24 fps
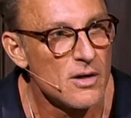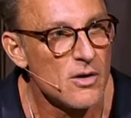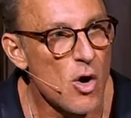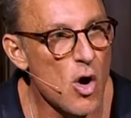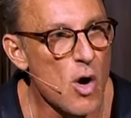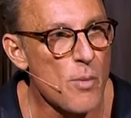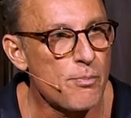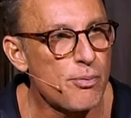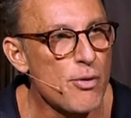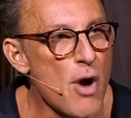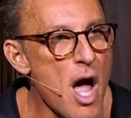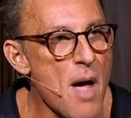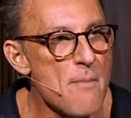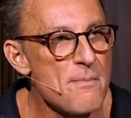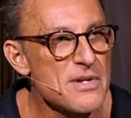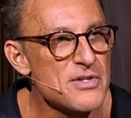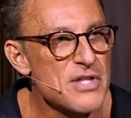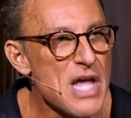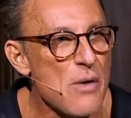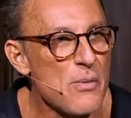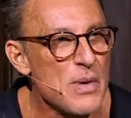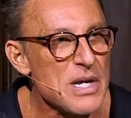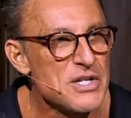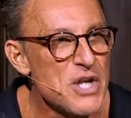our problem is
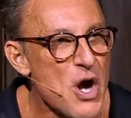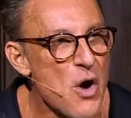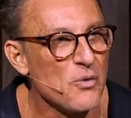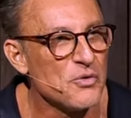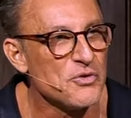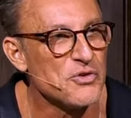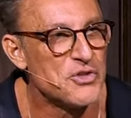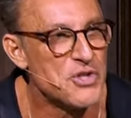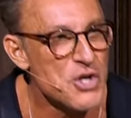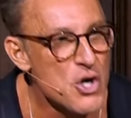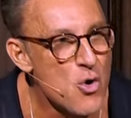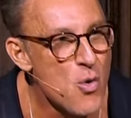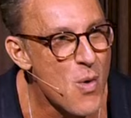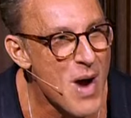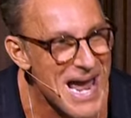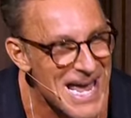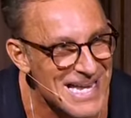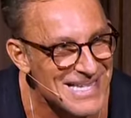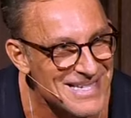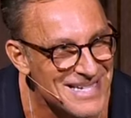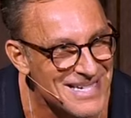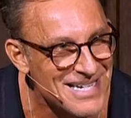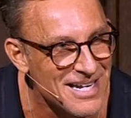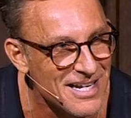that we don't do
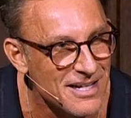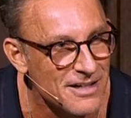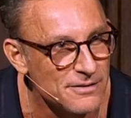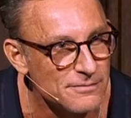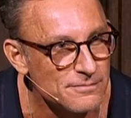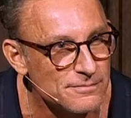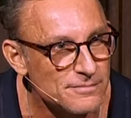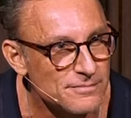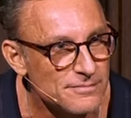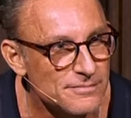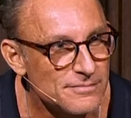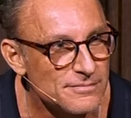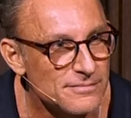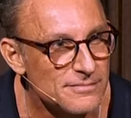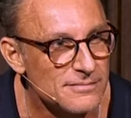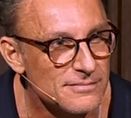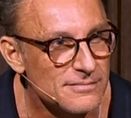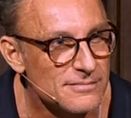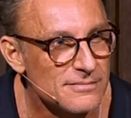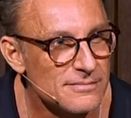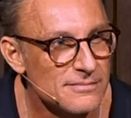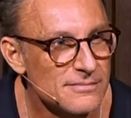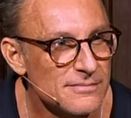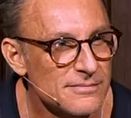it.
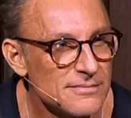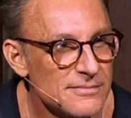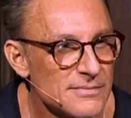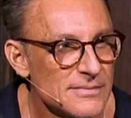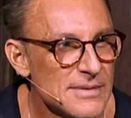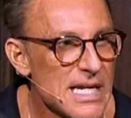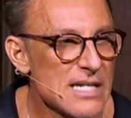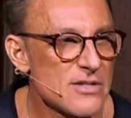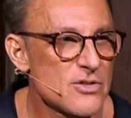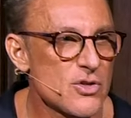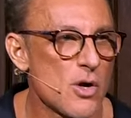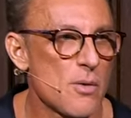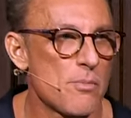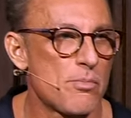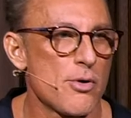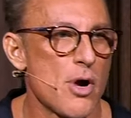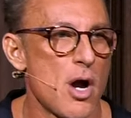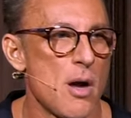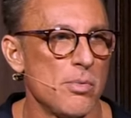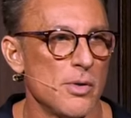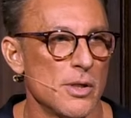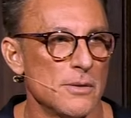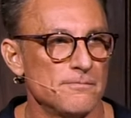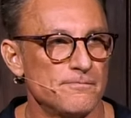That's our
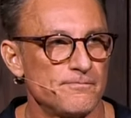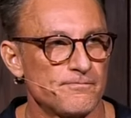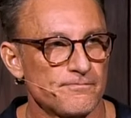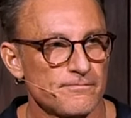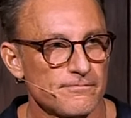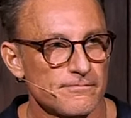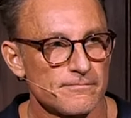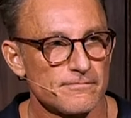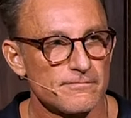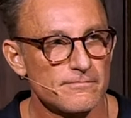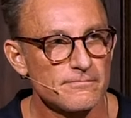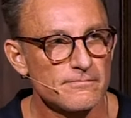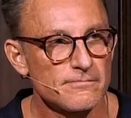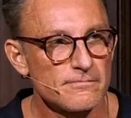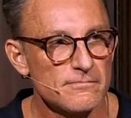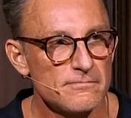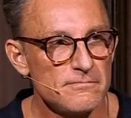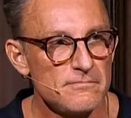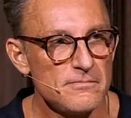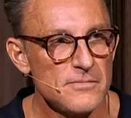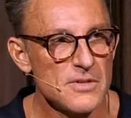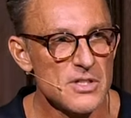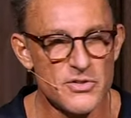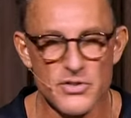problem.
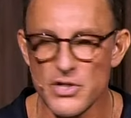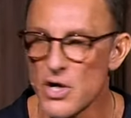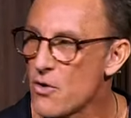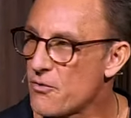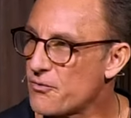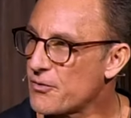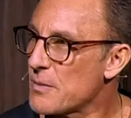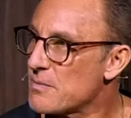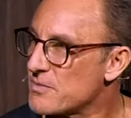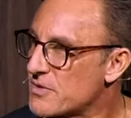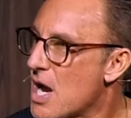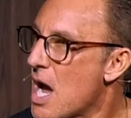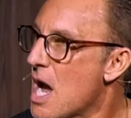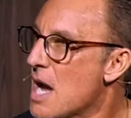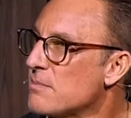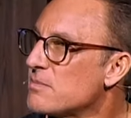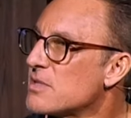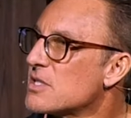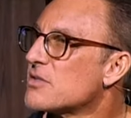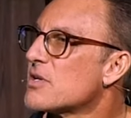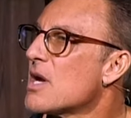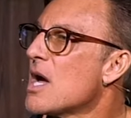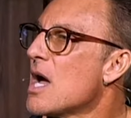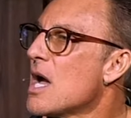So from time
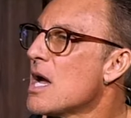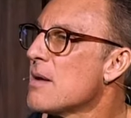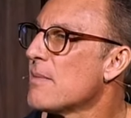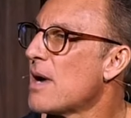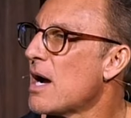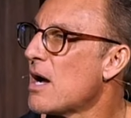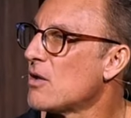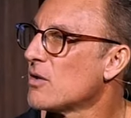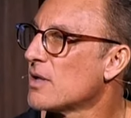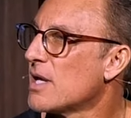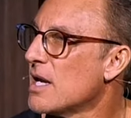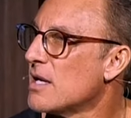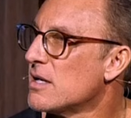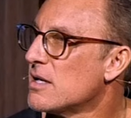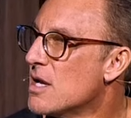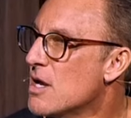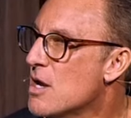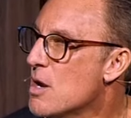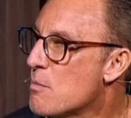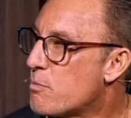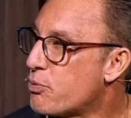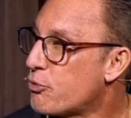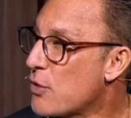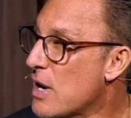to time, I'll get
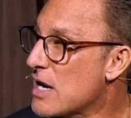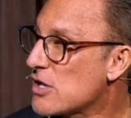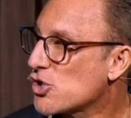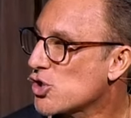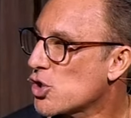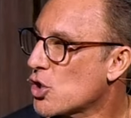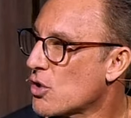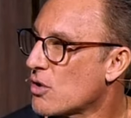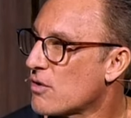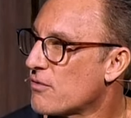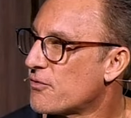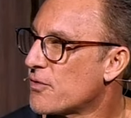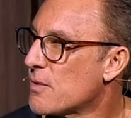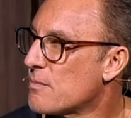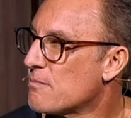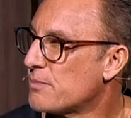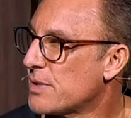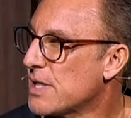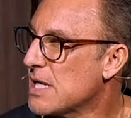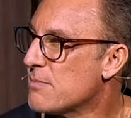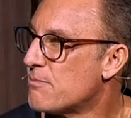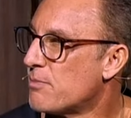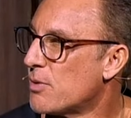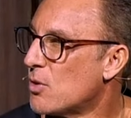pressure from
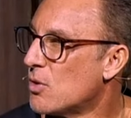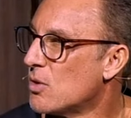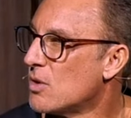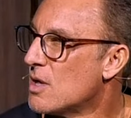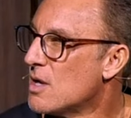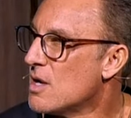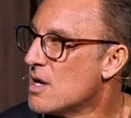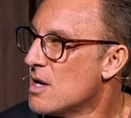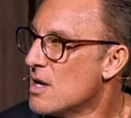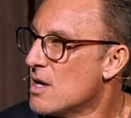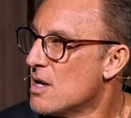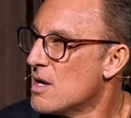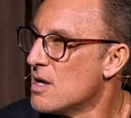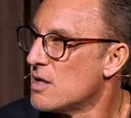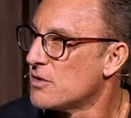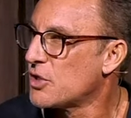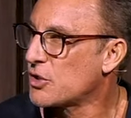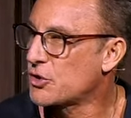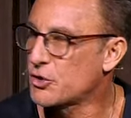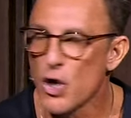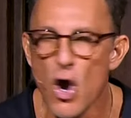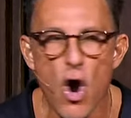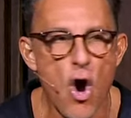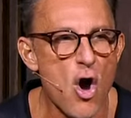people to
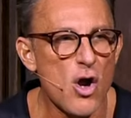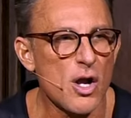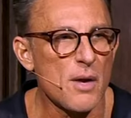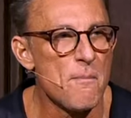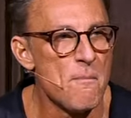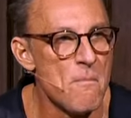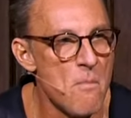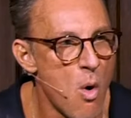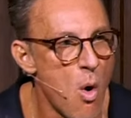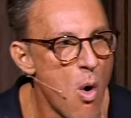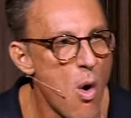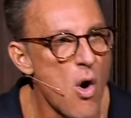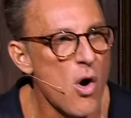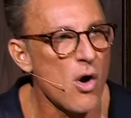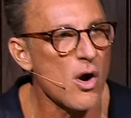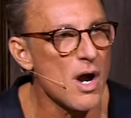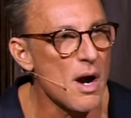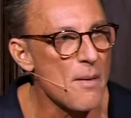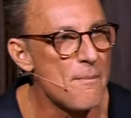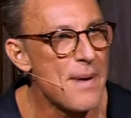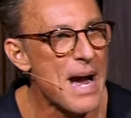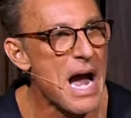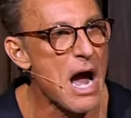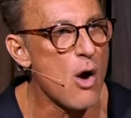talk more
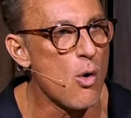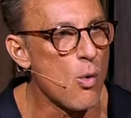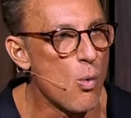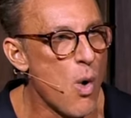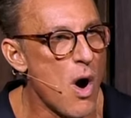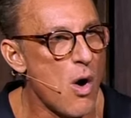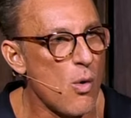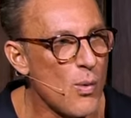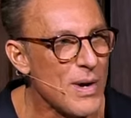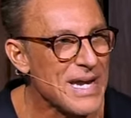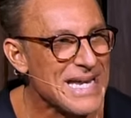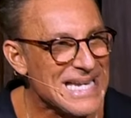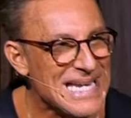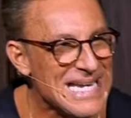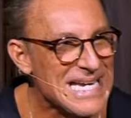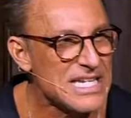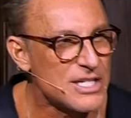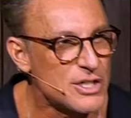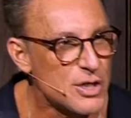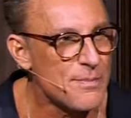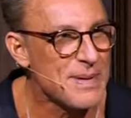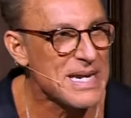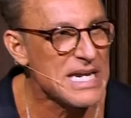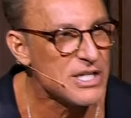about what we
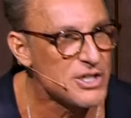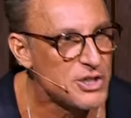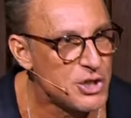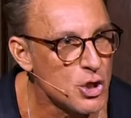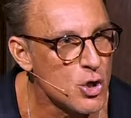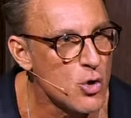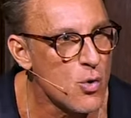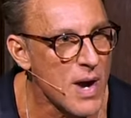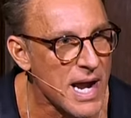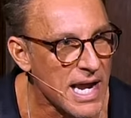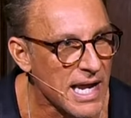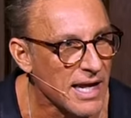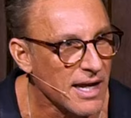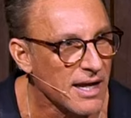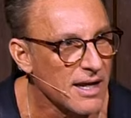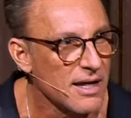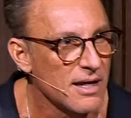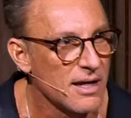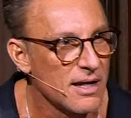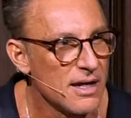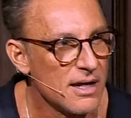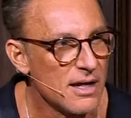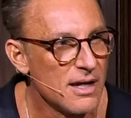need to be doing